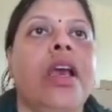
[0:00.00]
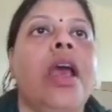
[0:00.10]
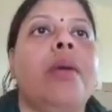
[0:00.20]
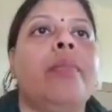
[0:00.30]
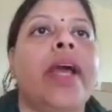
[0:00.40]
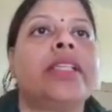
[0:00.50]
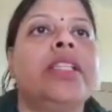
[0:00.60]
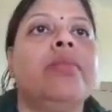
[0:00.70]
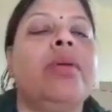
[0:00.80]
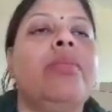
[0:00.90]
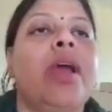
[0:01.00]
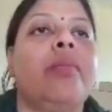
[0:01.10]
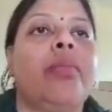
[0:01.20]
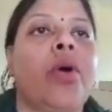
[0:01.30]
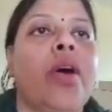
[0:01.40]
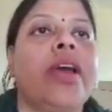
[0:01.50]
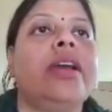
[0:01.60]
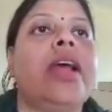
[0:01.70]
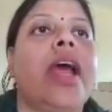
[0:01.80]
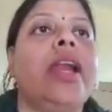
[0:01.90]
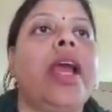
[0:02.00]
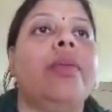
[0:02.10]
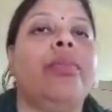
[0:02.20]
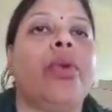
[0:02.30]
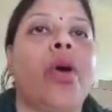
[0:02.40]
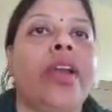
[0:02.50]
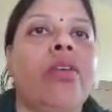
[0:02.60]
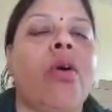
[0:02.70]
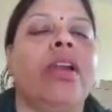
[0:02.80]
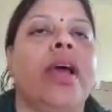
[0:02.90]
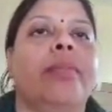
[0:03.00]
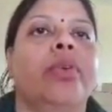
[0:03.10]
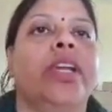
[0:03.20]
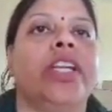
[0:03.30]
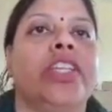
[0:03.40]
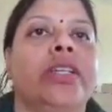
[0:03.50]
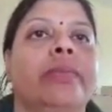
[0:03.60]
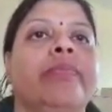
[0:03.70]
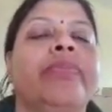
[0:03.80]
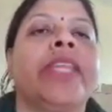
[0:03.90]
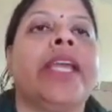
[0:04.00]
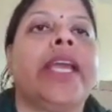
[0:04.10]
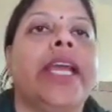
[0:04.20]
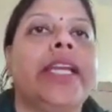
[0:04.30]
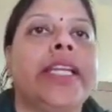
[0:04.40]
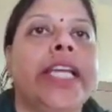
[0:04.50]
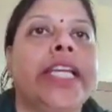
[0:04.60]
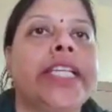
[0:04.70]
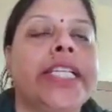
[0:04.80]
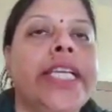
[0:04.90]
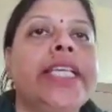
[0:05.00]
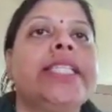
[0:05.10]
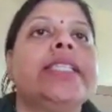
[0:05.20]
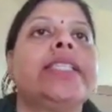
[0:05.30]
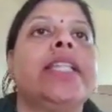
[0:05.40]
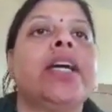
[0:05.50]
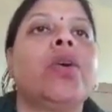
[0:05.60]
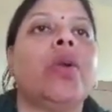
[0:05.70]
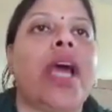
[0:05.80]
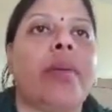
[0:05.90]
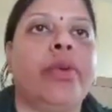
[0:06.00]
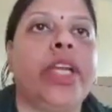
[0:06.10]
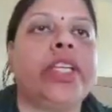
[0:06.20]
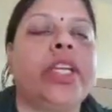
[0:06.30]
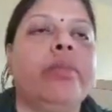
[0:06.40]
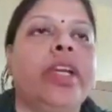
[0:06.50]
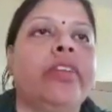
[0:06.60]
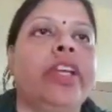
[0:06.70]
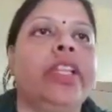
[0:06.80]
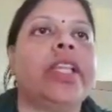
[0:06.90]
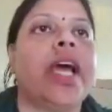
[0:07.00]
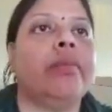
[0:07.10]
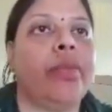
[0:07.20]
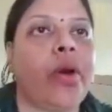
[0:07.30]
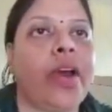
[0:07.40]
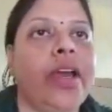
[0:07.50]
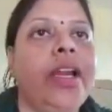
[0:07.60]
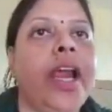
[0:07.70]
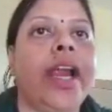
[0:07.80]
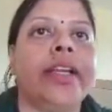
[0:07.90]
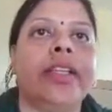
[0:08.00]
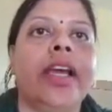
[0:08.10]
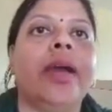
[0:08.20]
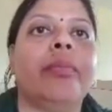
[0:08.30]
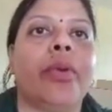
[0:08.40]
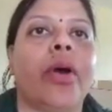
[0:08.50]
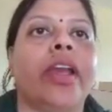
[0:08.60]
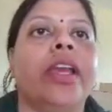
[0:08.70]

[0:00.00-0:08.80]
Maximum employer and employee collaboration. It increases the collaboration between the employer and the employee.